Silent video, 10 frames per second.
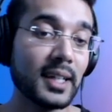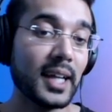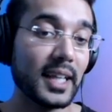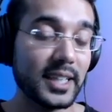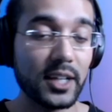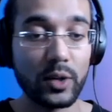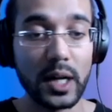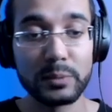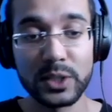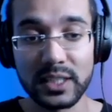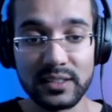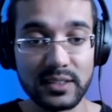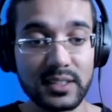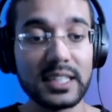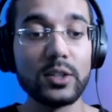And the other option is a
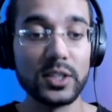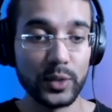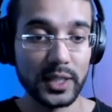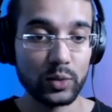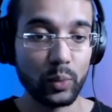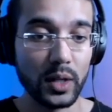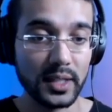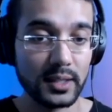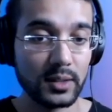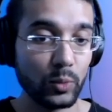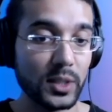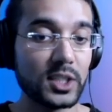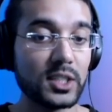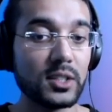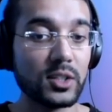single address wallet,
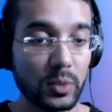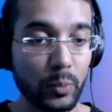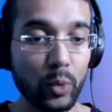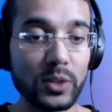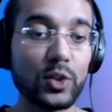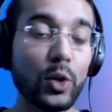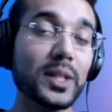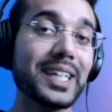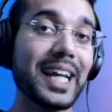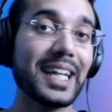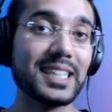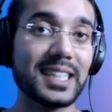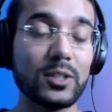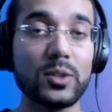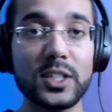which supports only a
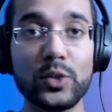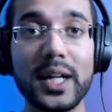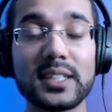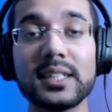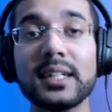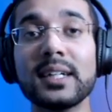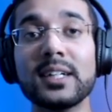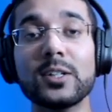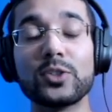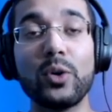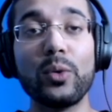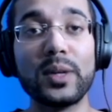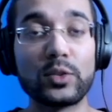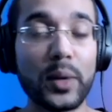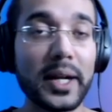single address. So
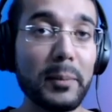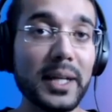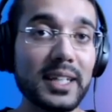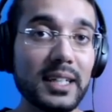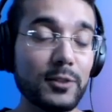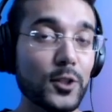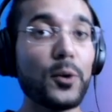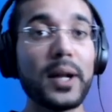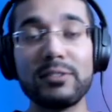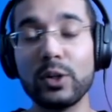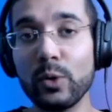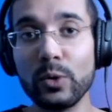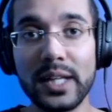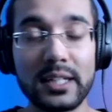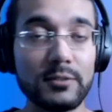it's recommended if you don't have a whole
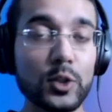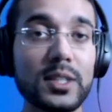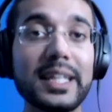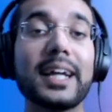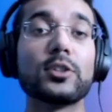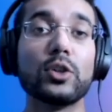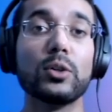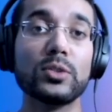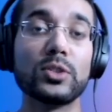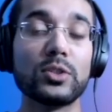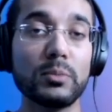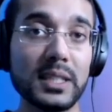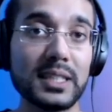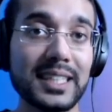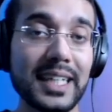lot of U T X Os to be
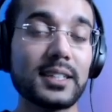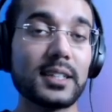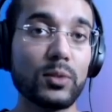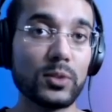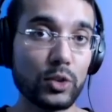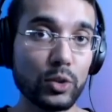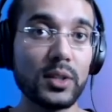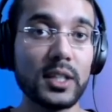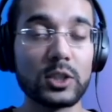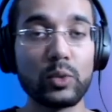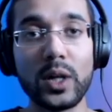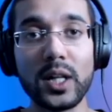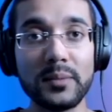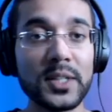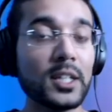sent to this
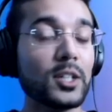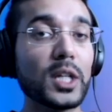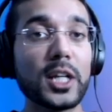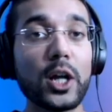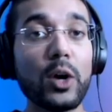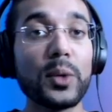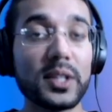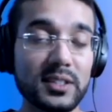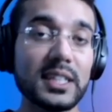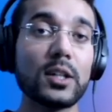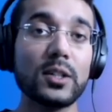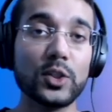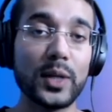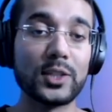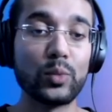wallet, you can go with a single
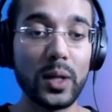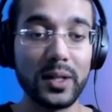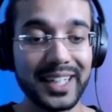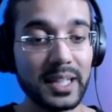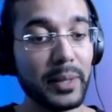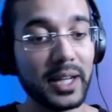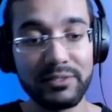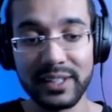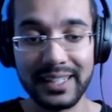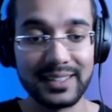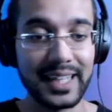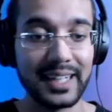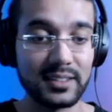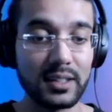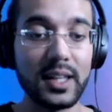address wallet. And the benefit is that
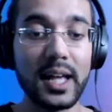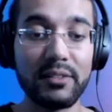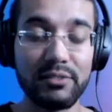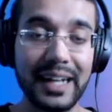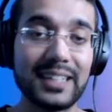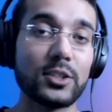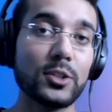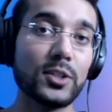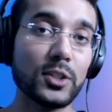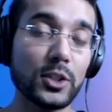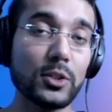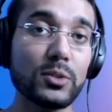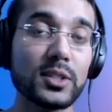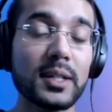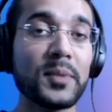it's a lot faster to
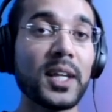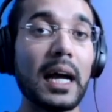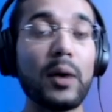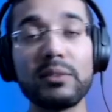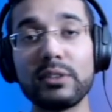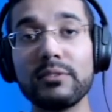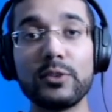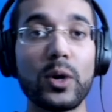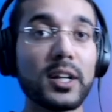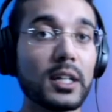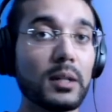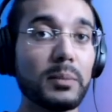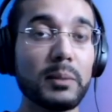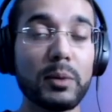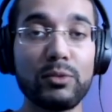use. However, if you are going to be
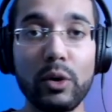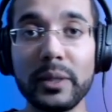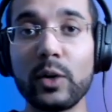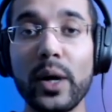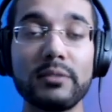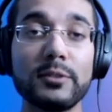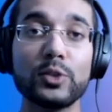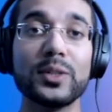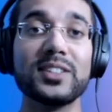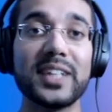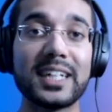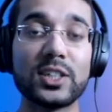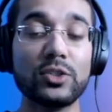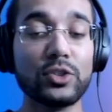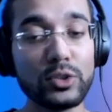performing quite a few
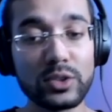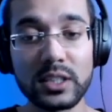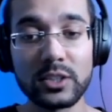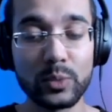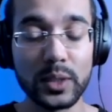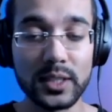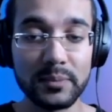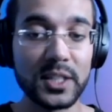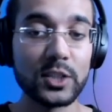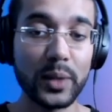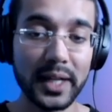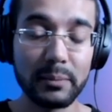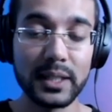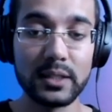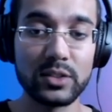transactions using this wallet, it's
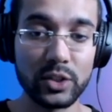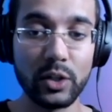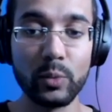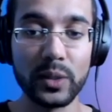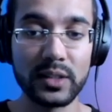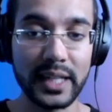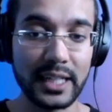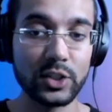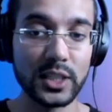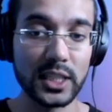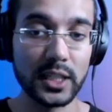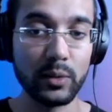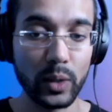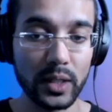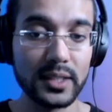recommended to go with the H D
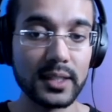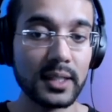wallet.